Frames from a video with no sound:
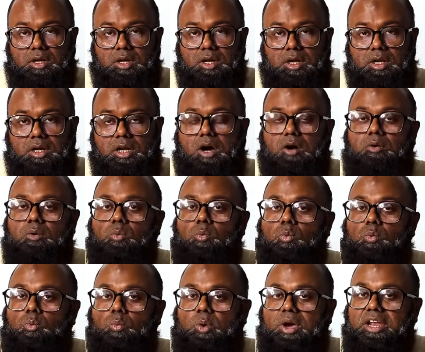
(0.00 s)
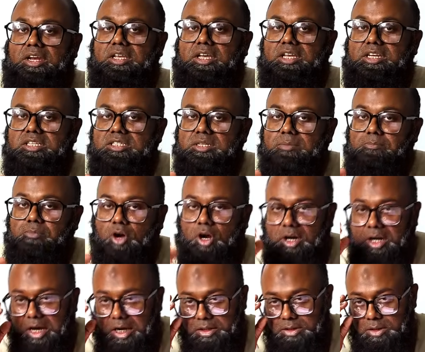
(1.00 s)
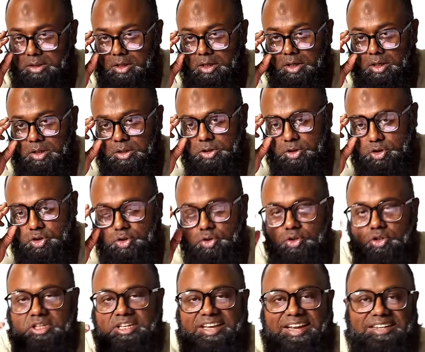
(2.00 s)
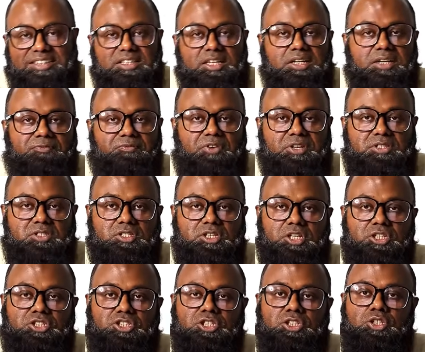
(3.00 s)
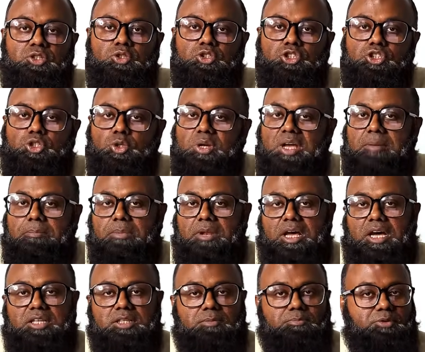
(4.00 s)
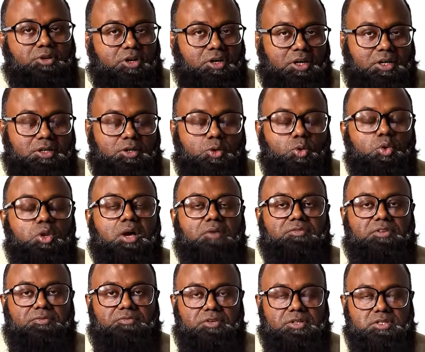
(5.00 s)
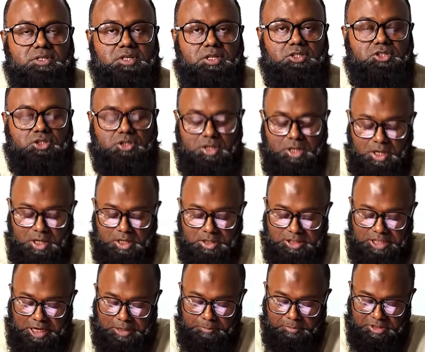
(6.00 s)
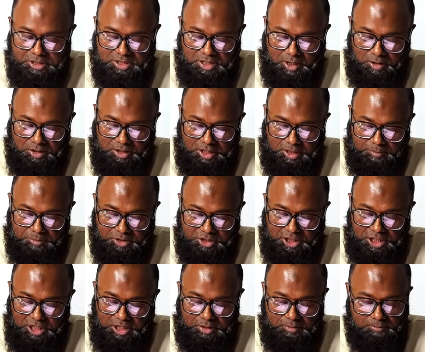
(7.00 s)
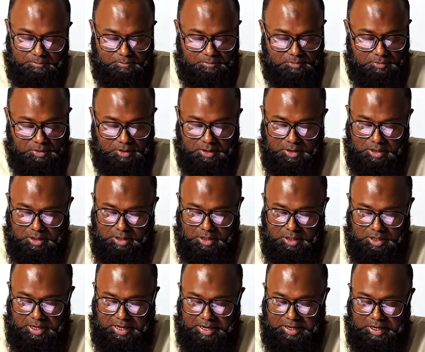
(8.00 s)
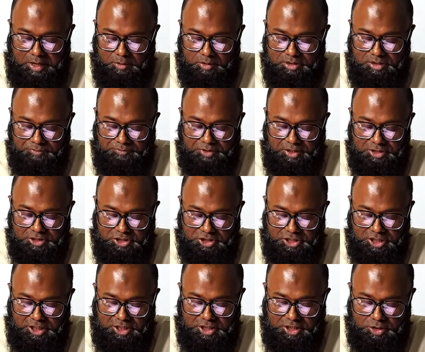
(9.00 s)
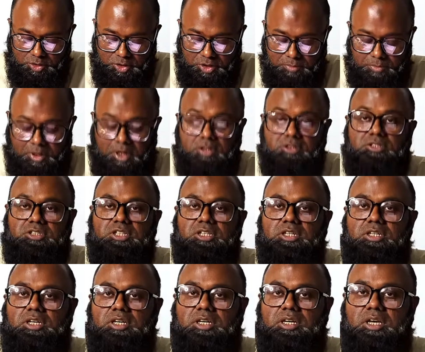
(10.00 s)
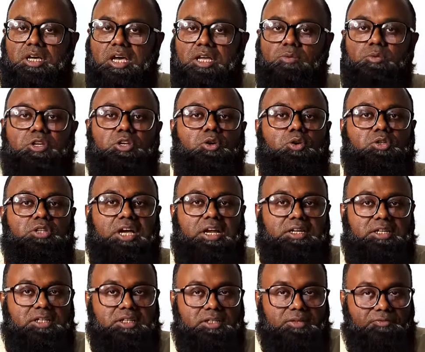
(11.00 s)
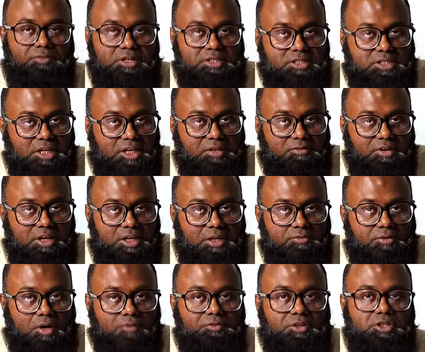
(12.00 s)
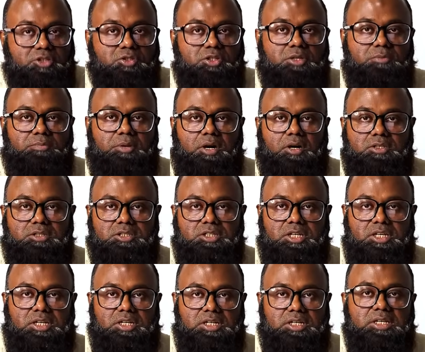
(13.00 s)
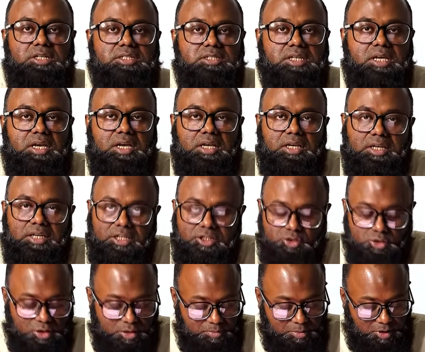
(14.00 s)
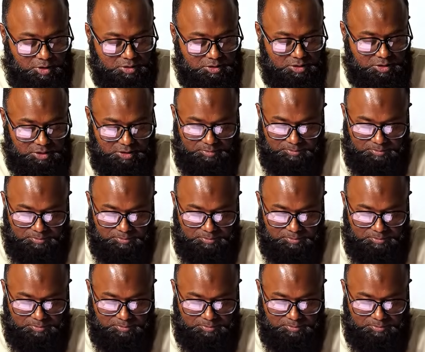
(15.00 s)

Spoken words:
Now, when it is a product, to get the differentiation, you should apply the product rule of differentiation. That means I'll keep t and I will differentiate e to the power t. And we know that the first derivative of e to the power t is e to the power t.